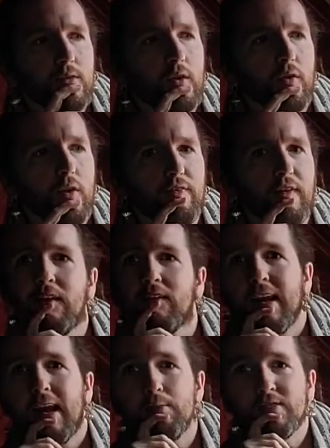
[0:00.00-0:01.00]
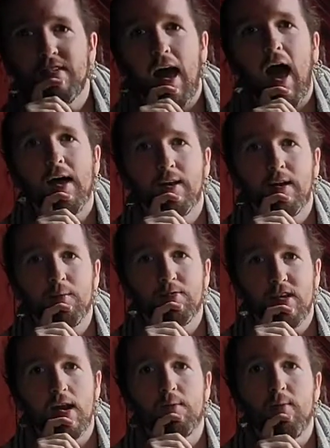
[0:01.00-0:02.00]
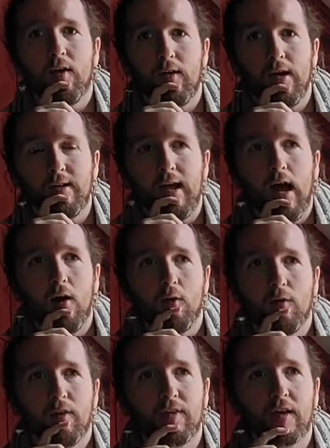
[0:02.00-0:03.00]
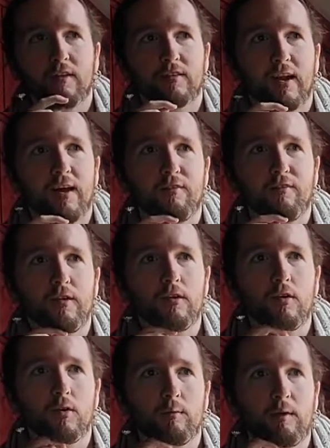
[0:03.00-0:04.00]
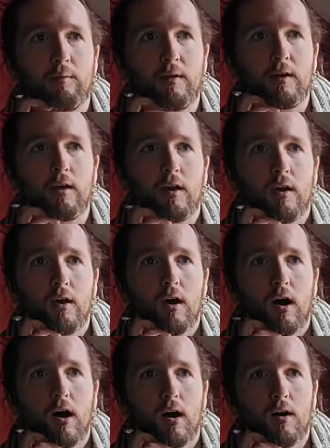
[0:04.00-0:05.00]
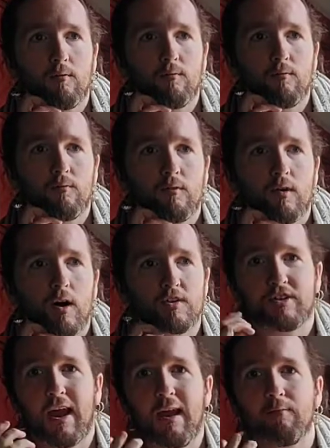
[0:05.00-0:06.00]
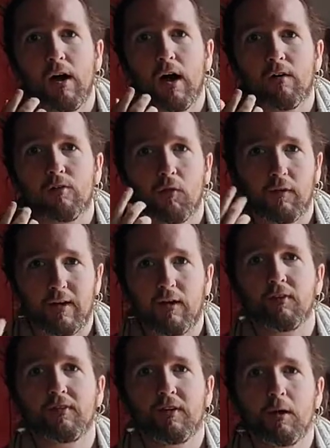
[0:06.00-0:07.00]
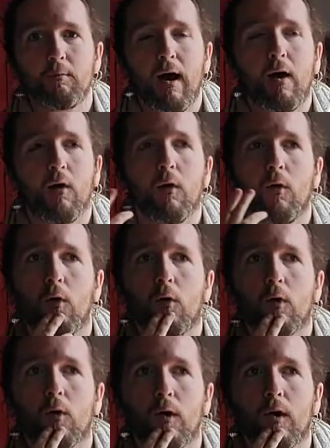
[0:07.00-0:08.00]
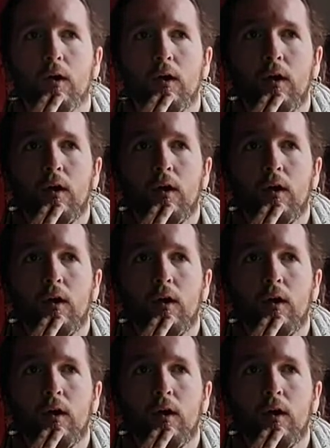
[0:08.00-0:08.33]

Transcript: the things that I'm sad and upset about right now, the things that I feel maybe ashamed of or guilty about, or